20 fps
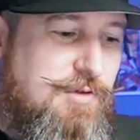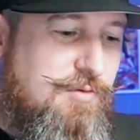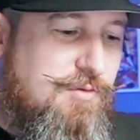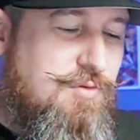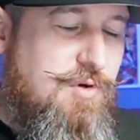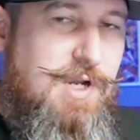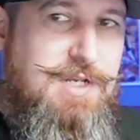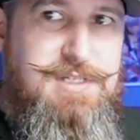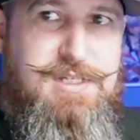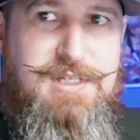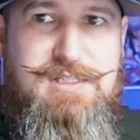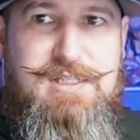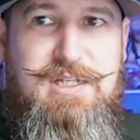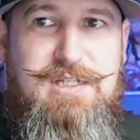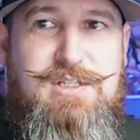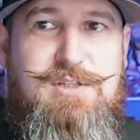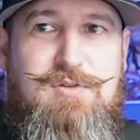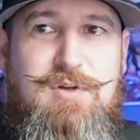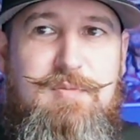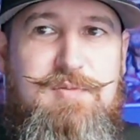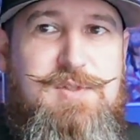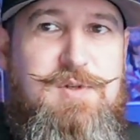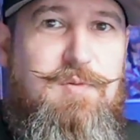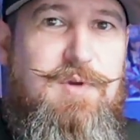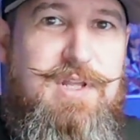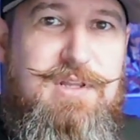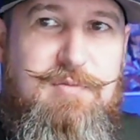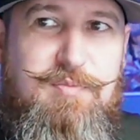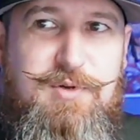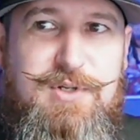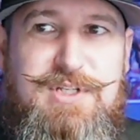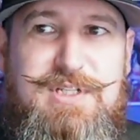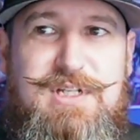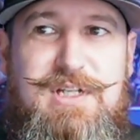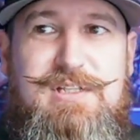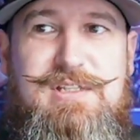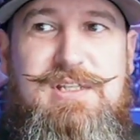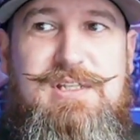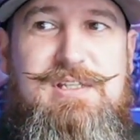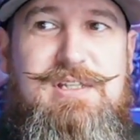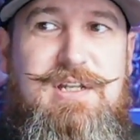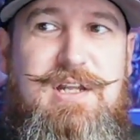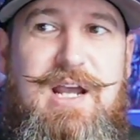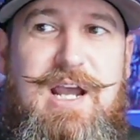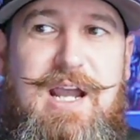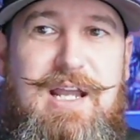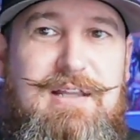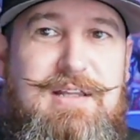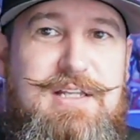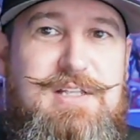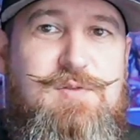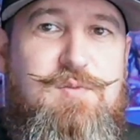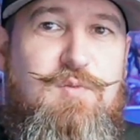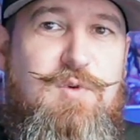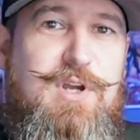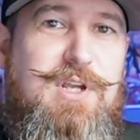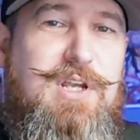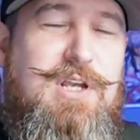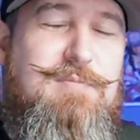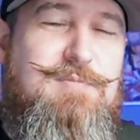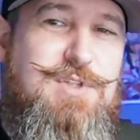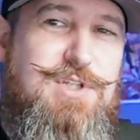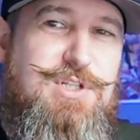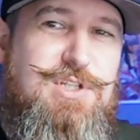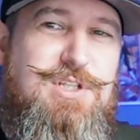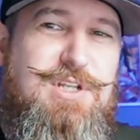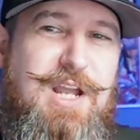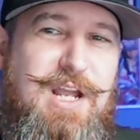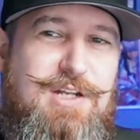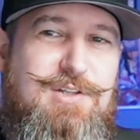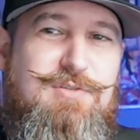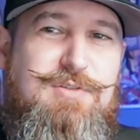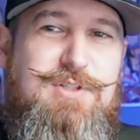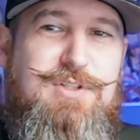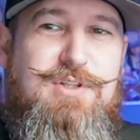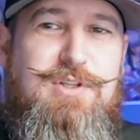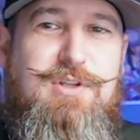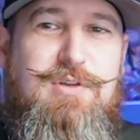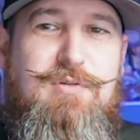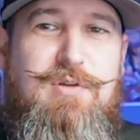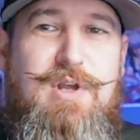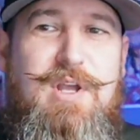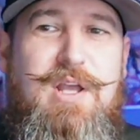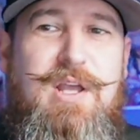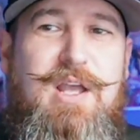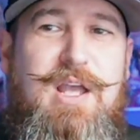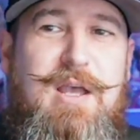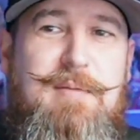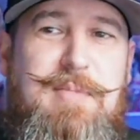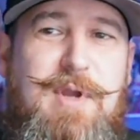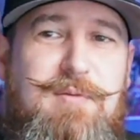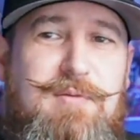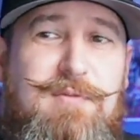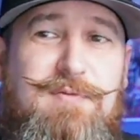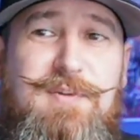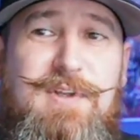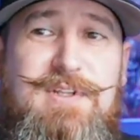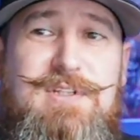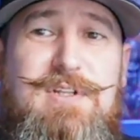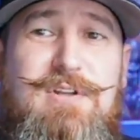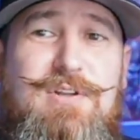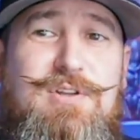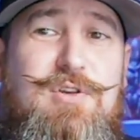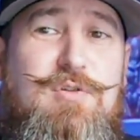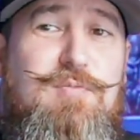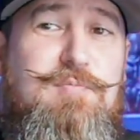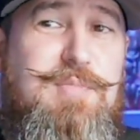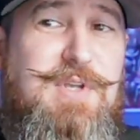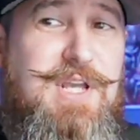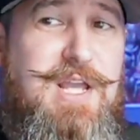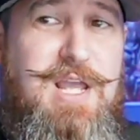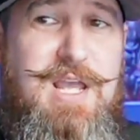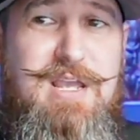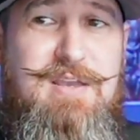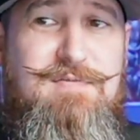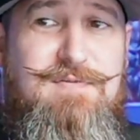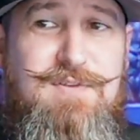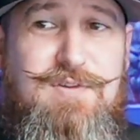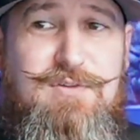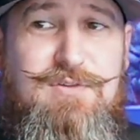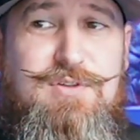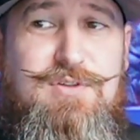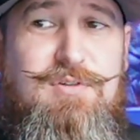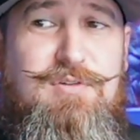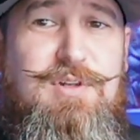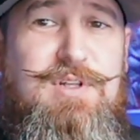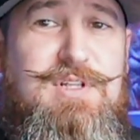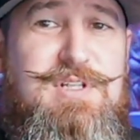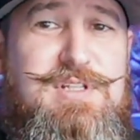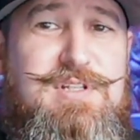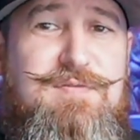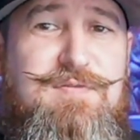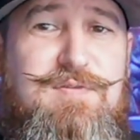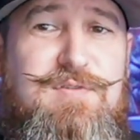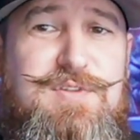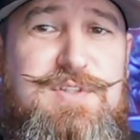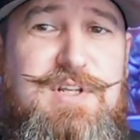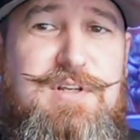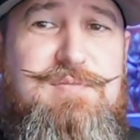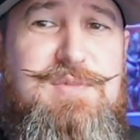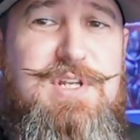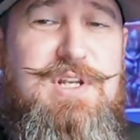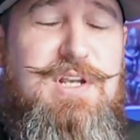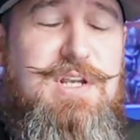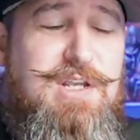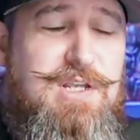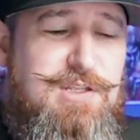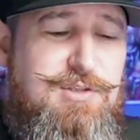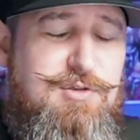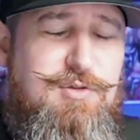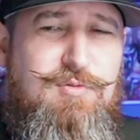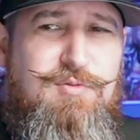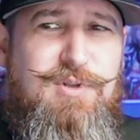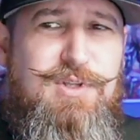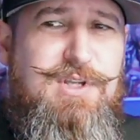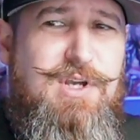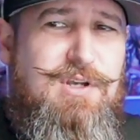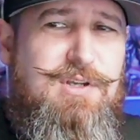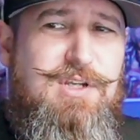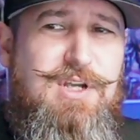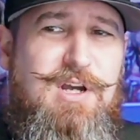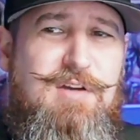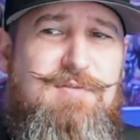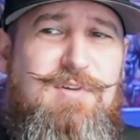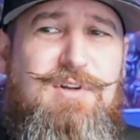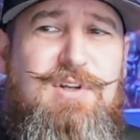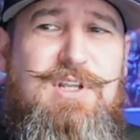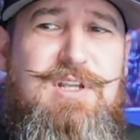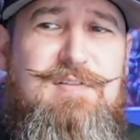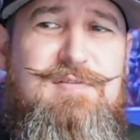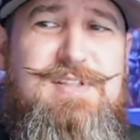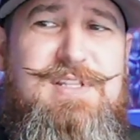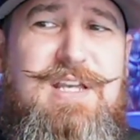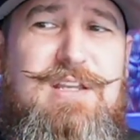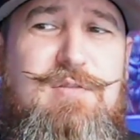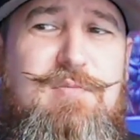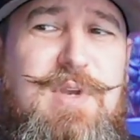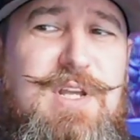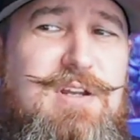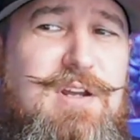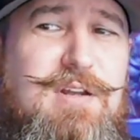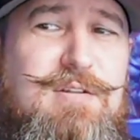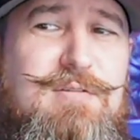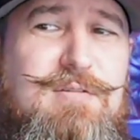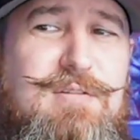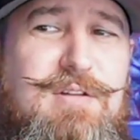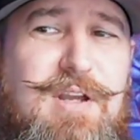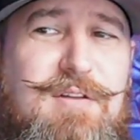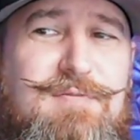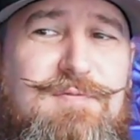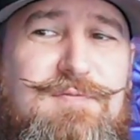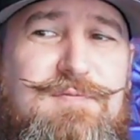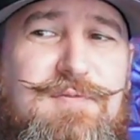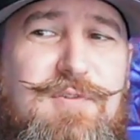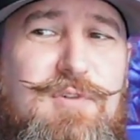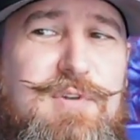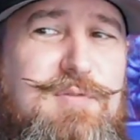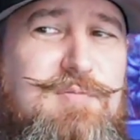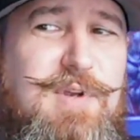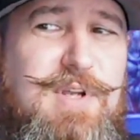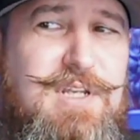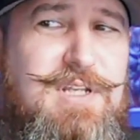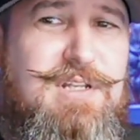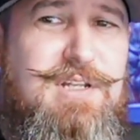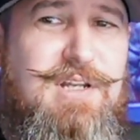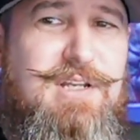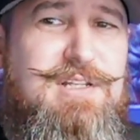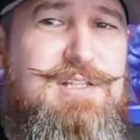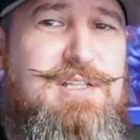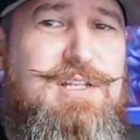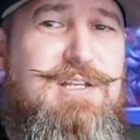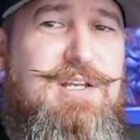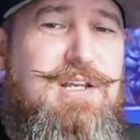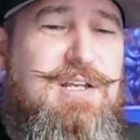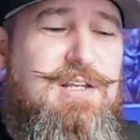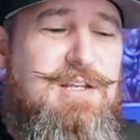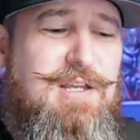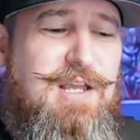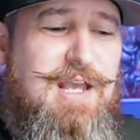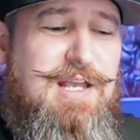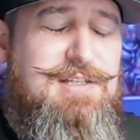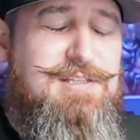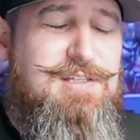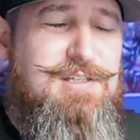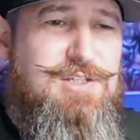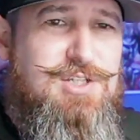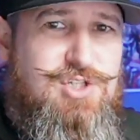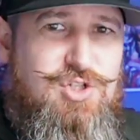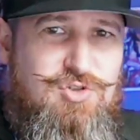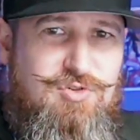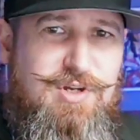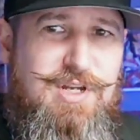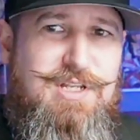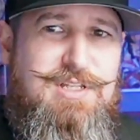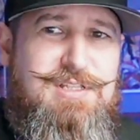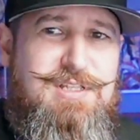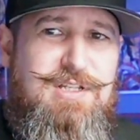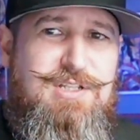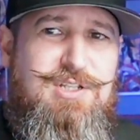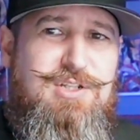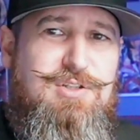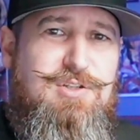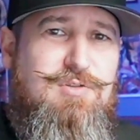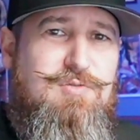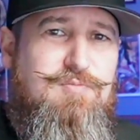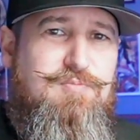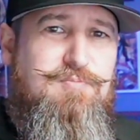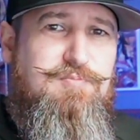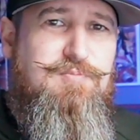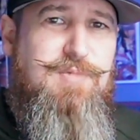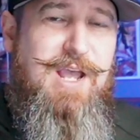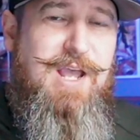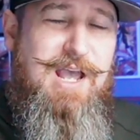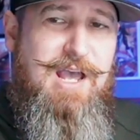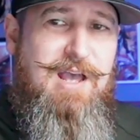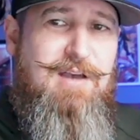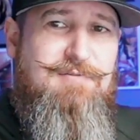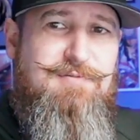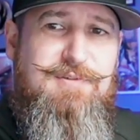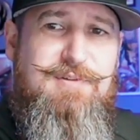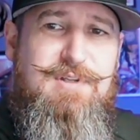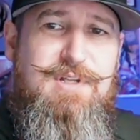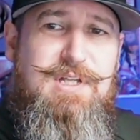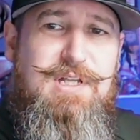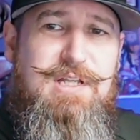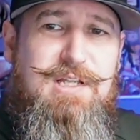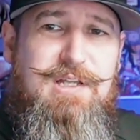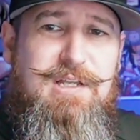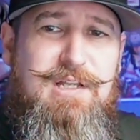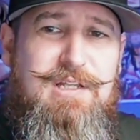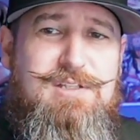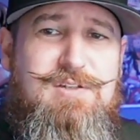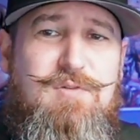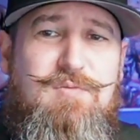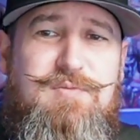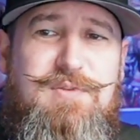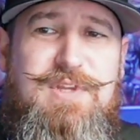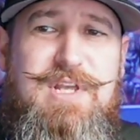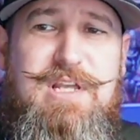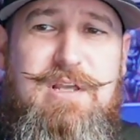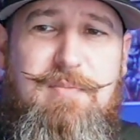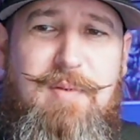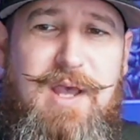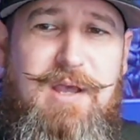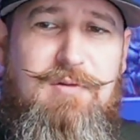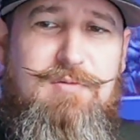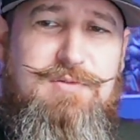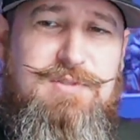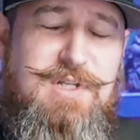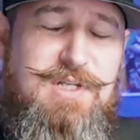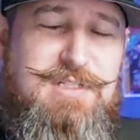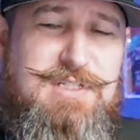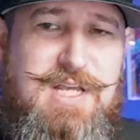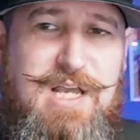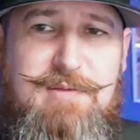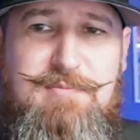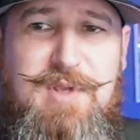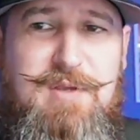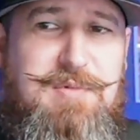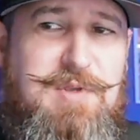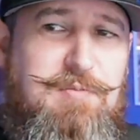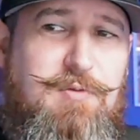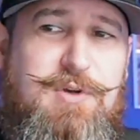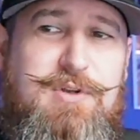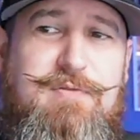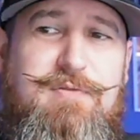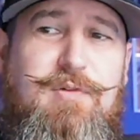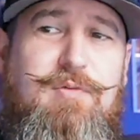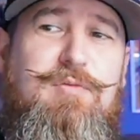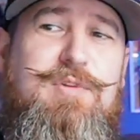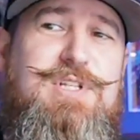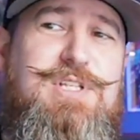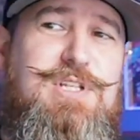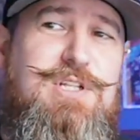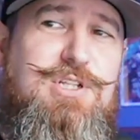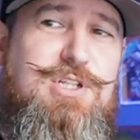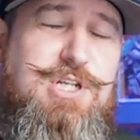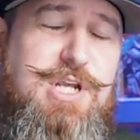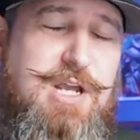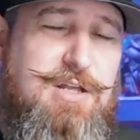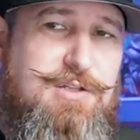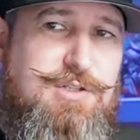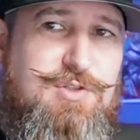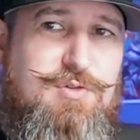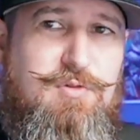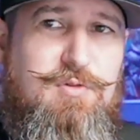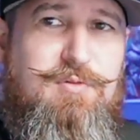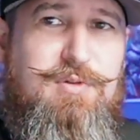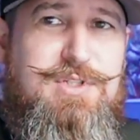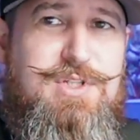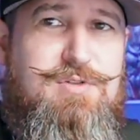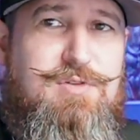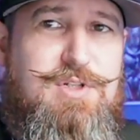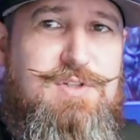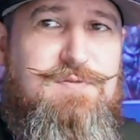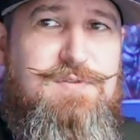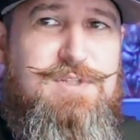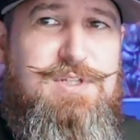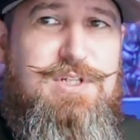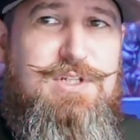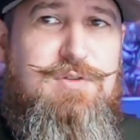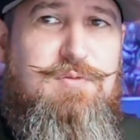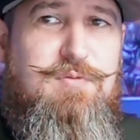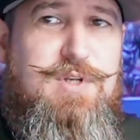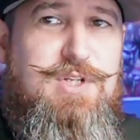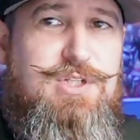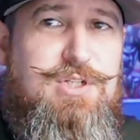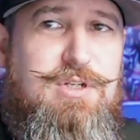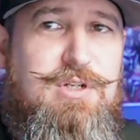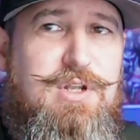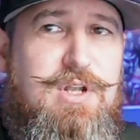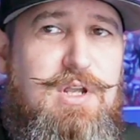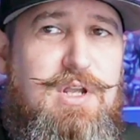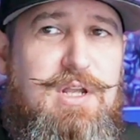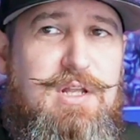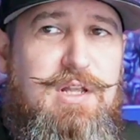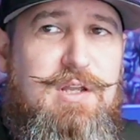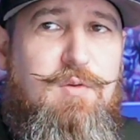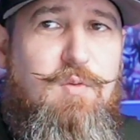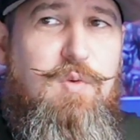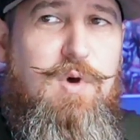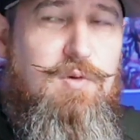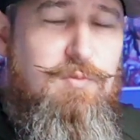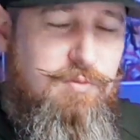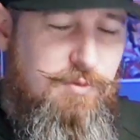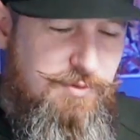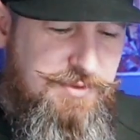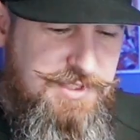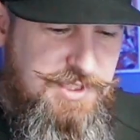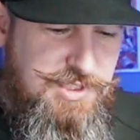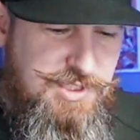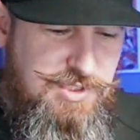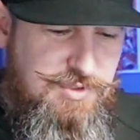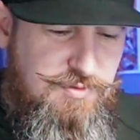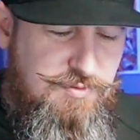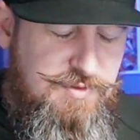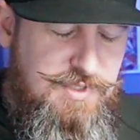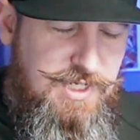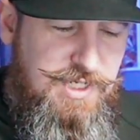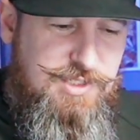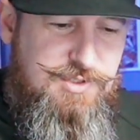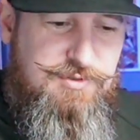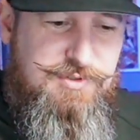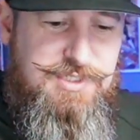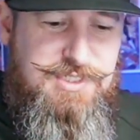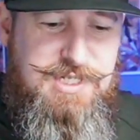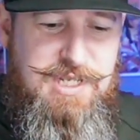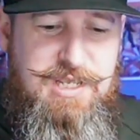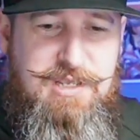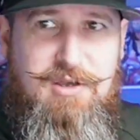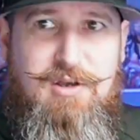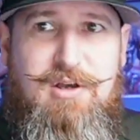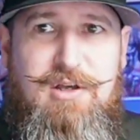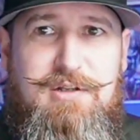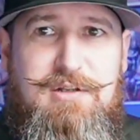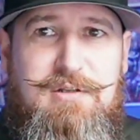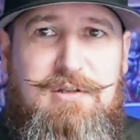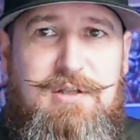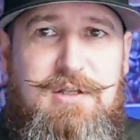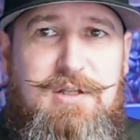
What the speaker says: Crisis, it strips away the pretenses. It highlights what comes just naturally to you. And by reflecting on your behavior during these difficult times, you could really uncover gifts that you may not have fully recognized as strengths that you have. And so think about a time maybe where you have a recent challenge or a really stressful situation. What role did you naturally take on?